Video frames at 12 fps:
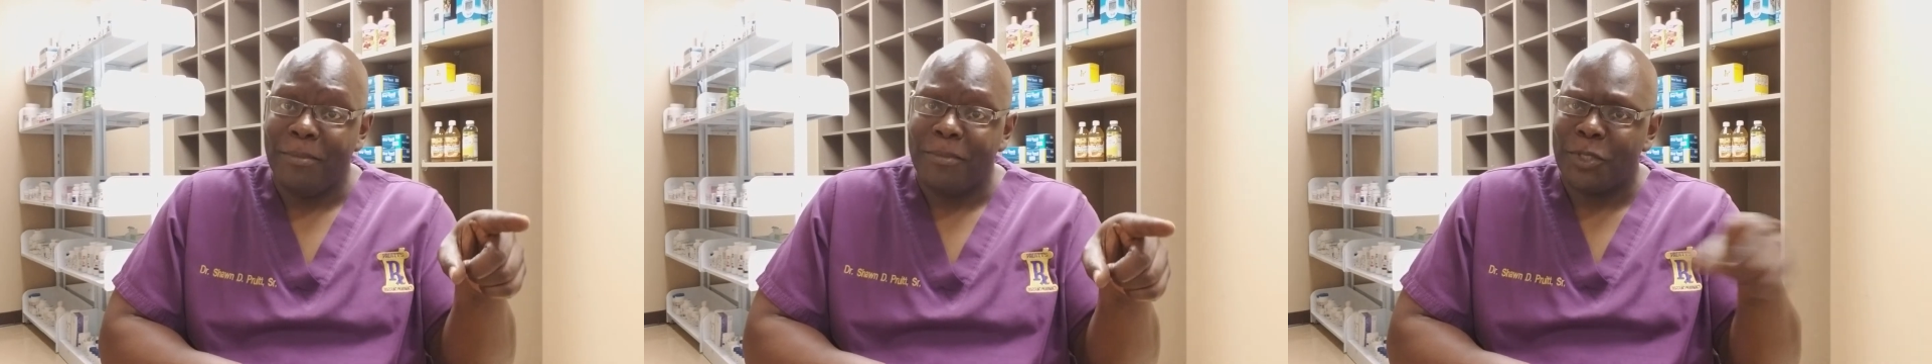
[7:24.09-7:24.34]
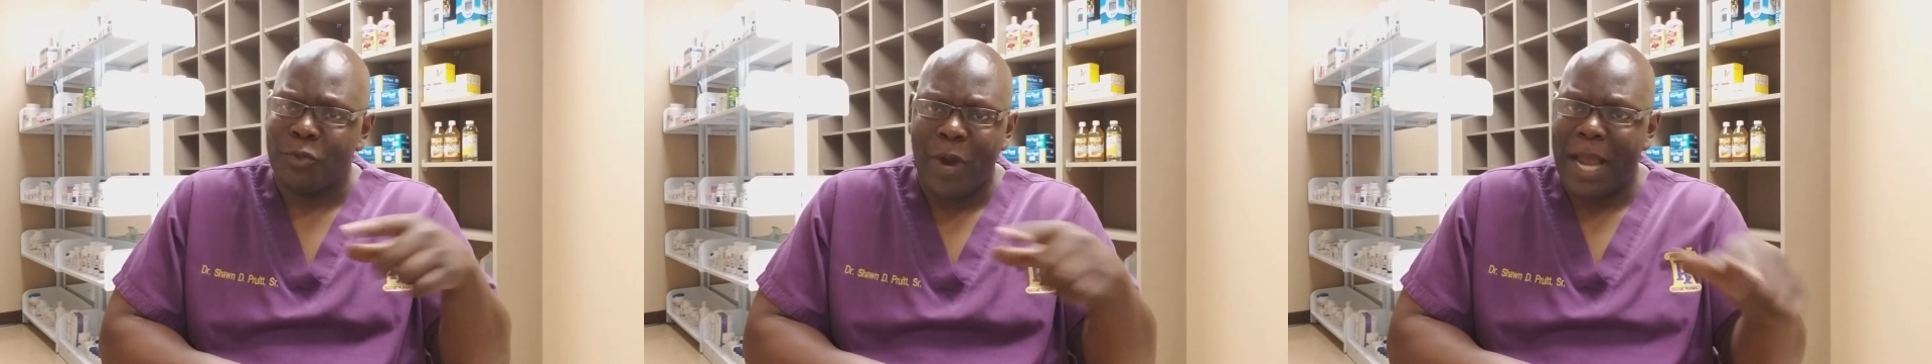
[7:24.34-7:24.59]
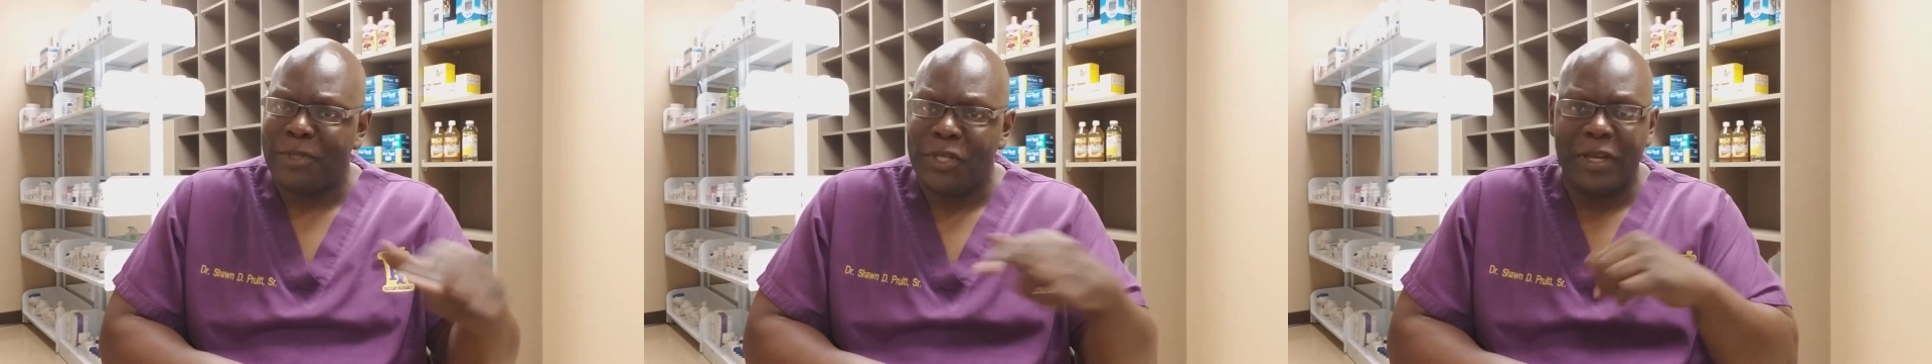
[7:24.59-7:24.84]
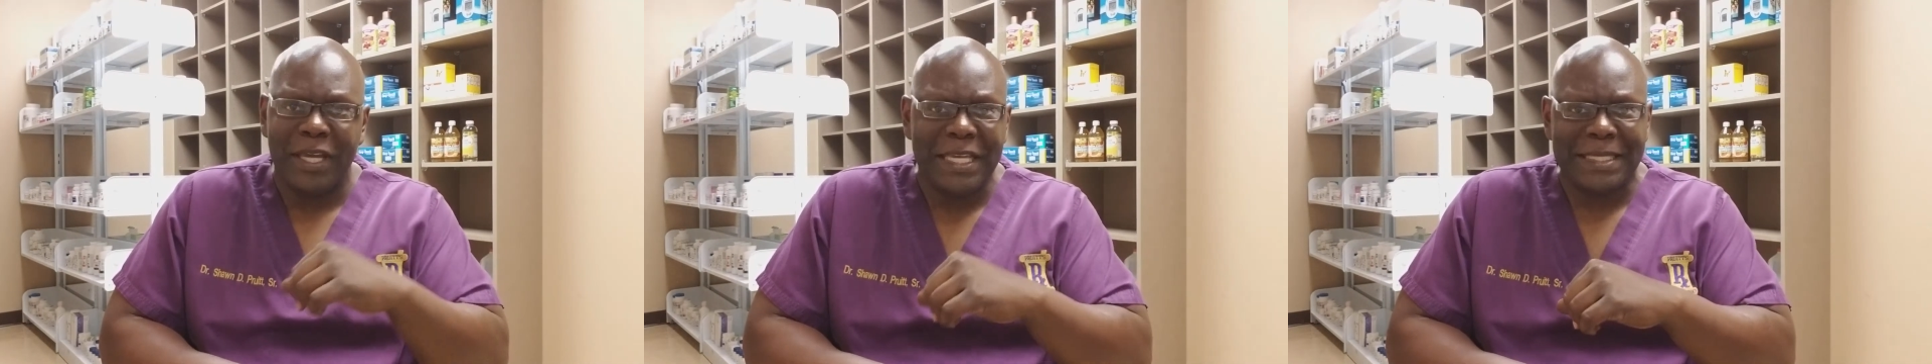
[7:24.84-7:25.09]
Subscribe so
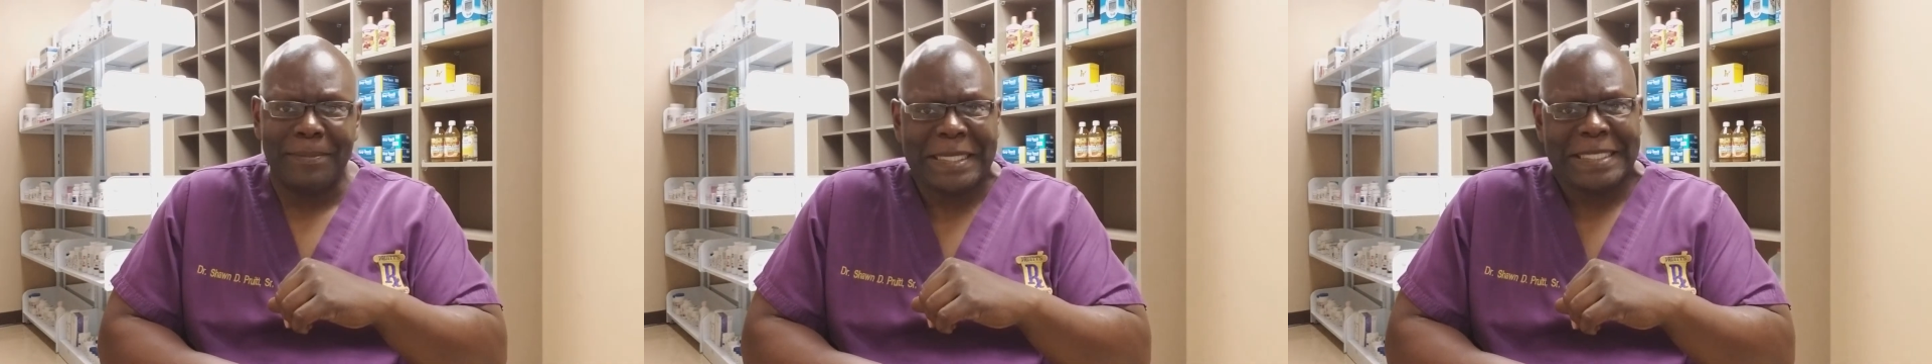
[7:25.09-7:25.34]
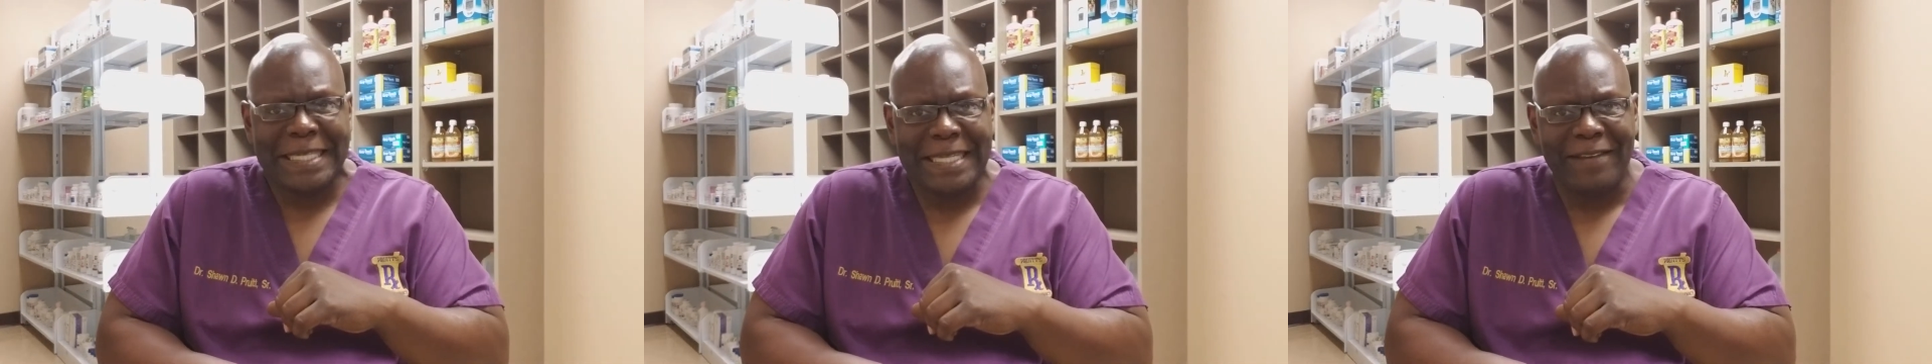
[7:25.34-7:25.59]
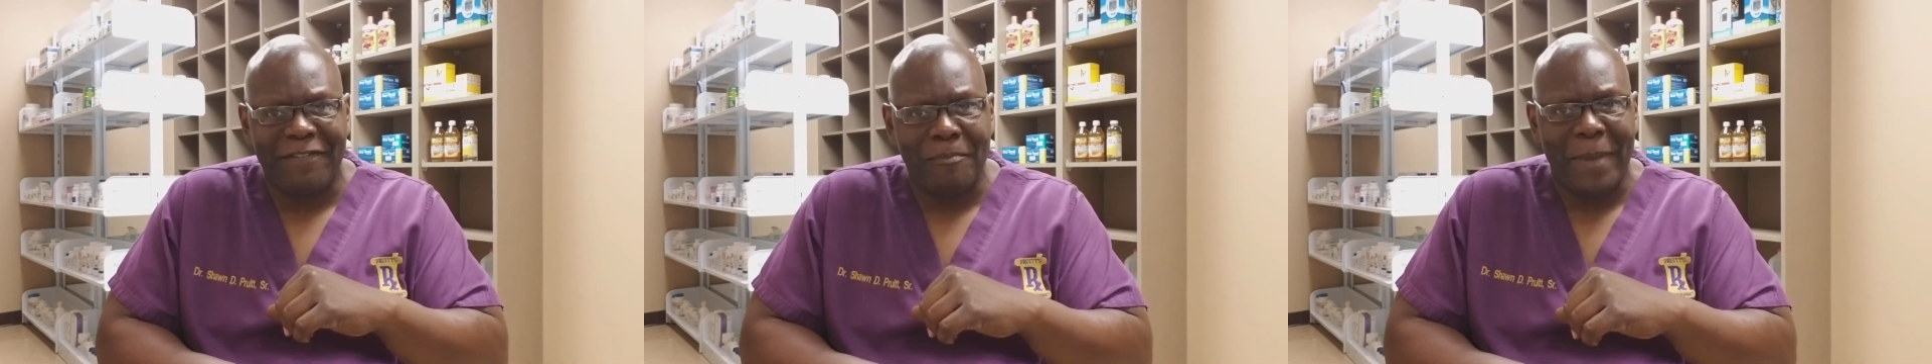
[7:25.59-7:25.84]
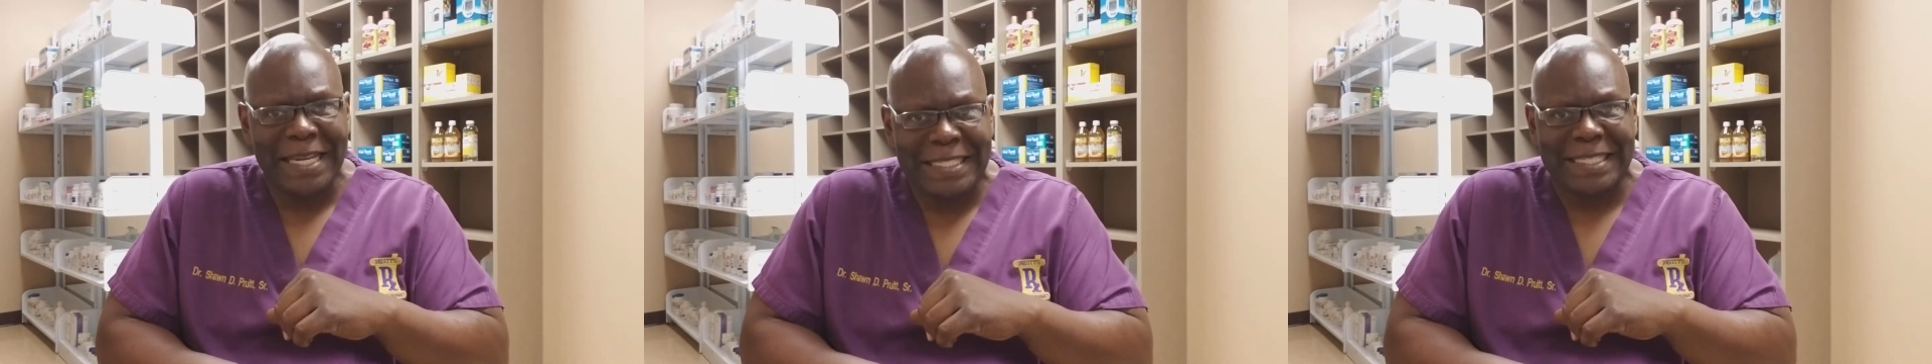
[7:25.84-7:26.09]
you can get some of this good
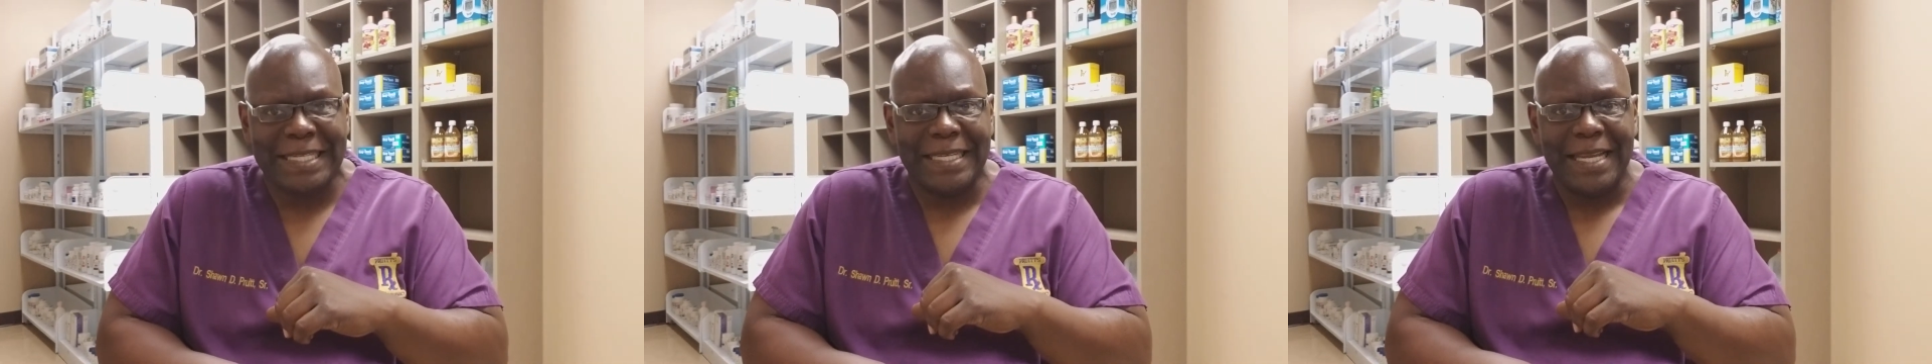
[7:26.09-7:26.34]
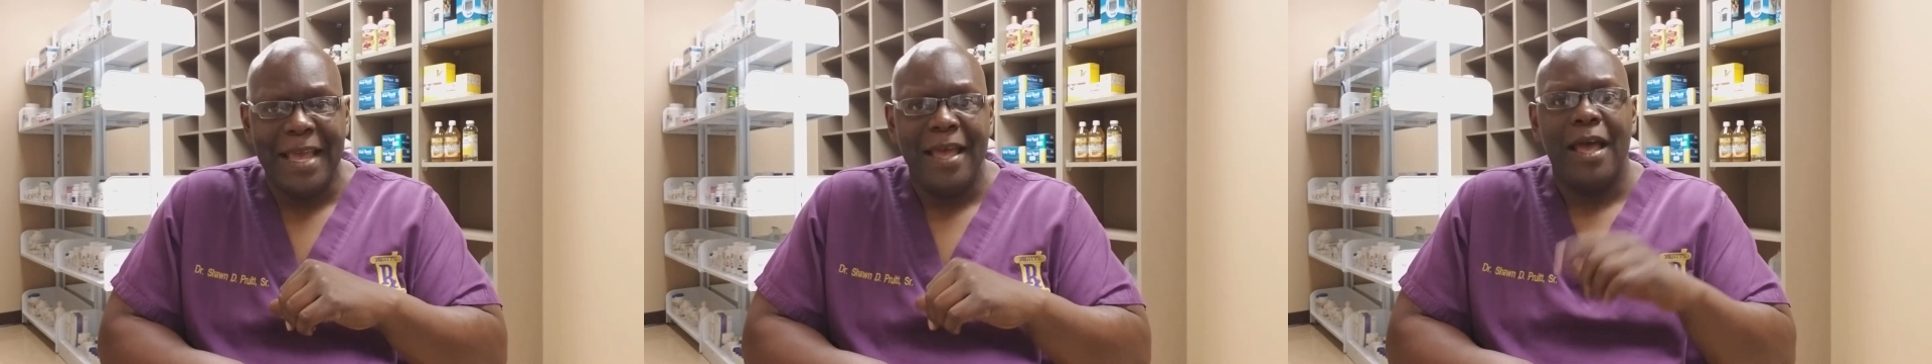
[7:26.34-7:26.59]
information.